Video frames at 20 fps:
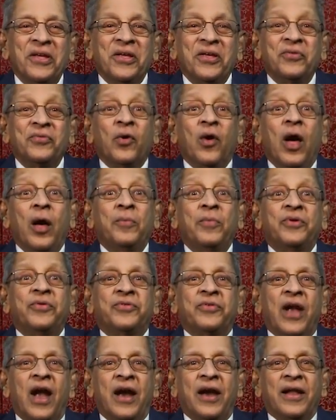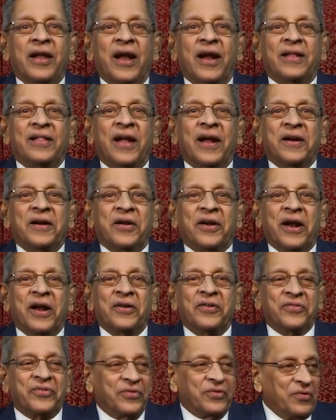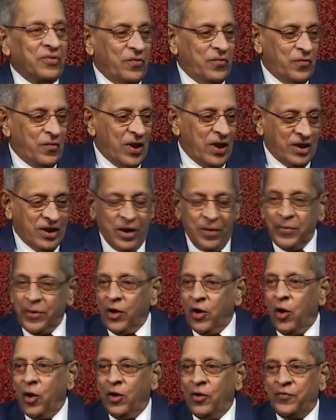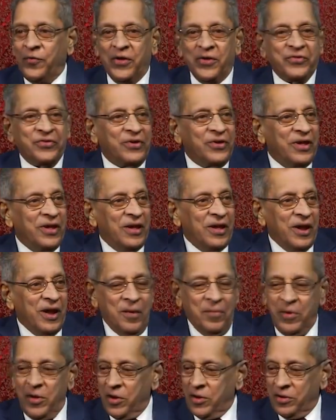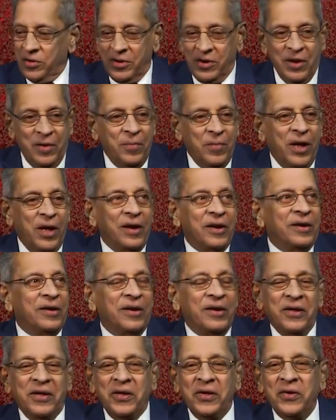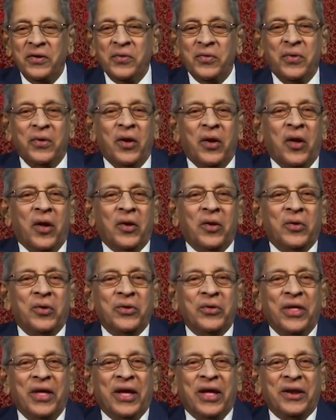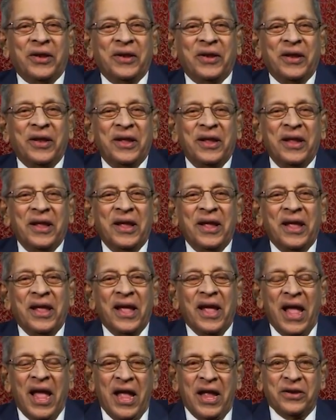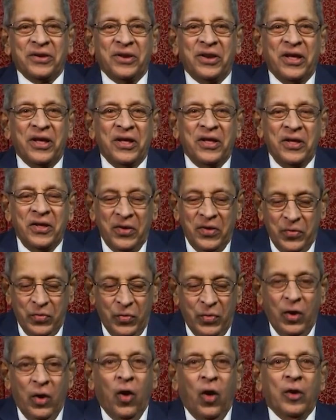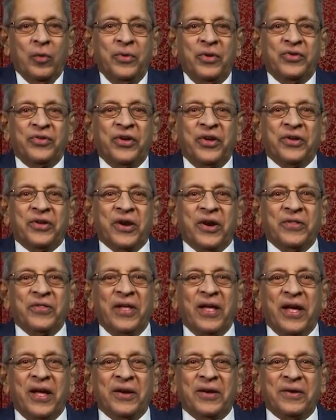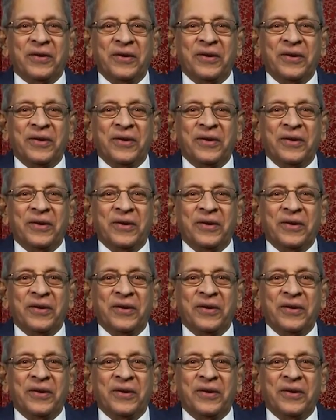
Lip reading: Swami standing at the entrance, welcoming all of us. Come on, come on. We'll all go there. And we'll all be seated there.